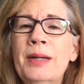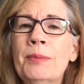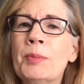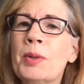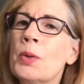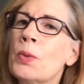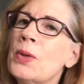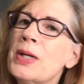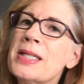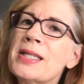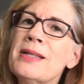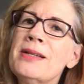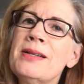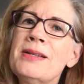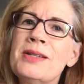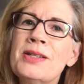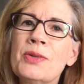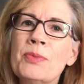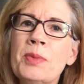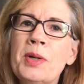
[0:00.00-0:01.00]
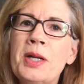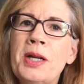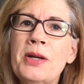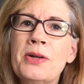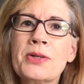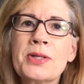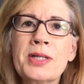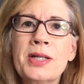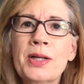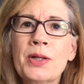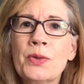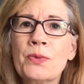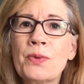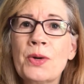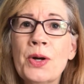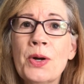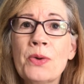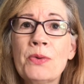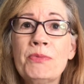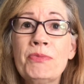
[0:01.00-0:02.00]
But it wasn't until many years down the
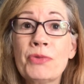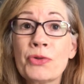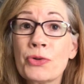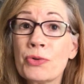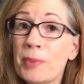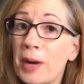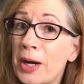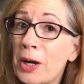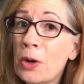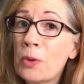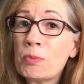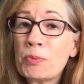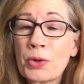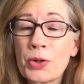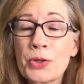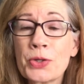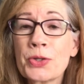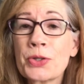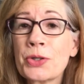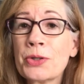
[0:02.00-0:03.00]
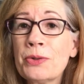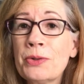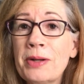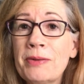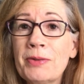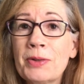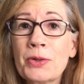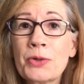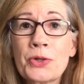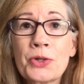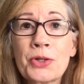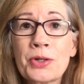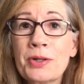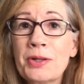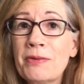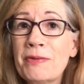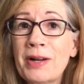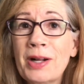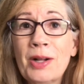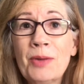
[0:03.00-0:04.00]
road, through my own personal evolution and
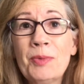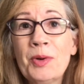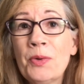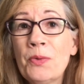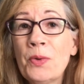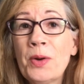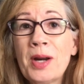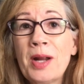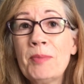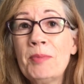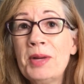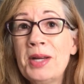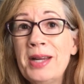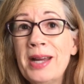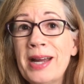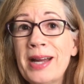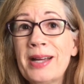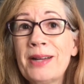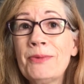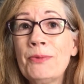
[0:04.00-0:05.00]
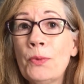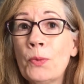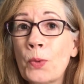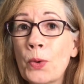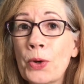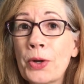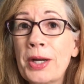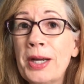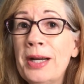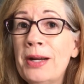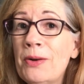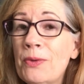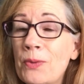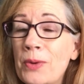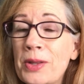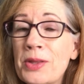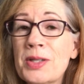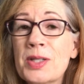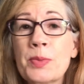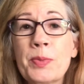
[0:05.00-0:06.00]
development, when I began working
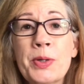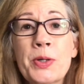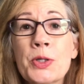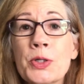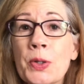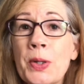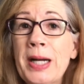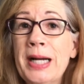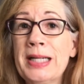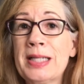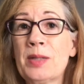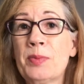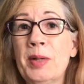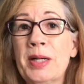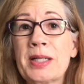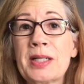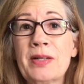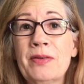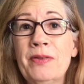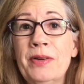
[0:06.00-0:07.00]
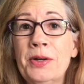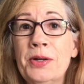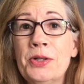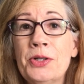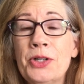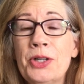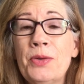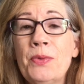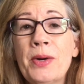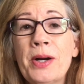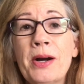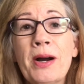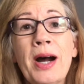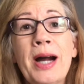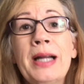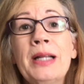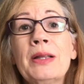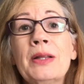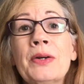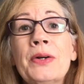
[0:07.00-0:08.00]
with the spiritual aspects of energy, where
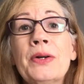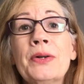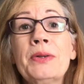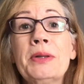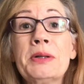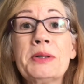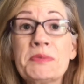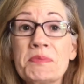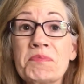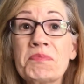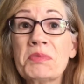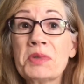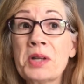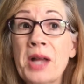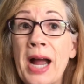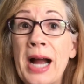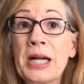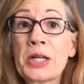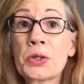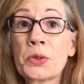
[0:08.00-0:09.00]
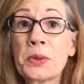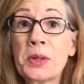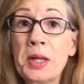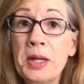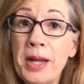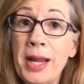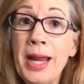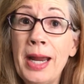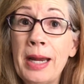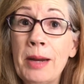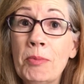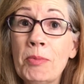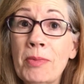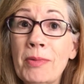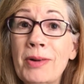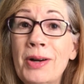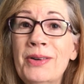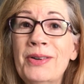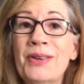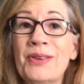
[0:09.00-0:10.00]
I learned there's actually a name,
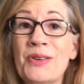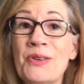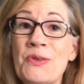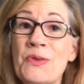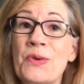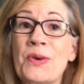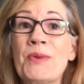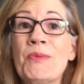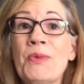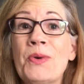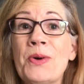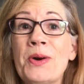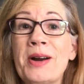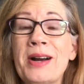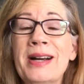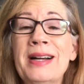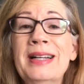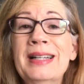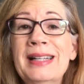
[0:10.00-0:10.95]
or more